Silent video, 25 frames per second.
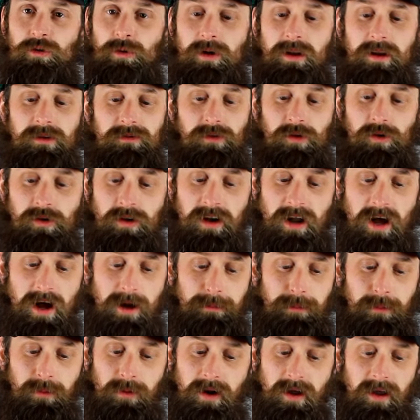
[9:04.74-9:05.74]
do it. If you can
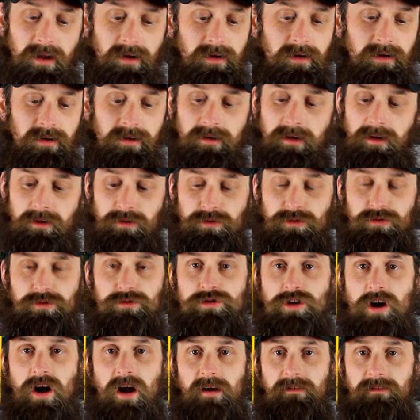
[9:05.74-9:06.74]
operate a
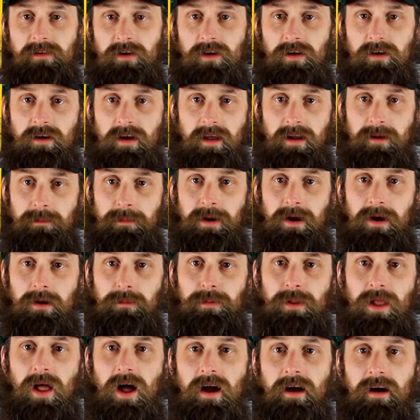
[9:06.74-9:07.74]
screwdriver and a pair of
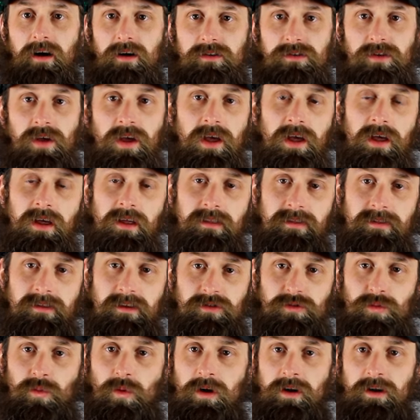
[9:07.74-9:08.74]
pliers,
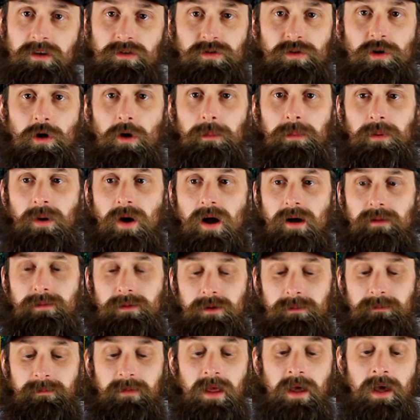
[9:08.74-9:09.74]
this one is no
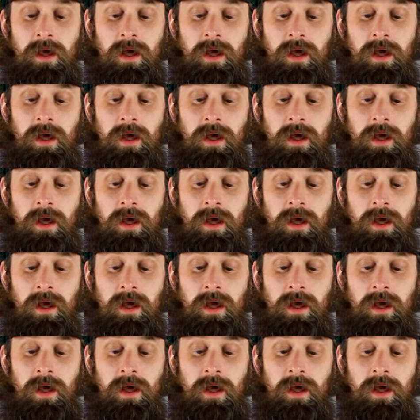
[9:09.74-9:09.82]
problem.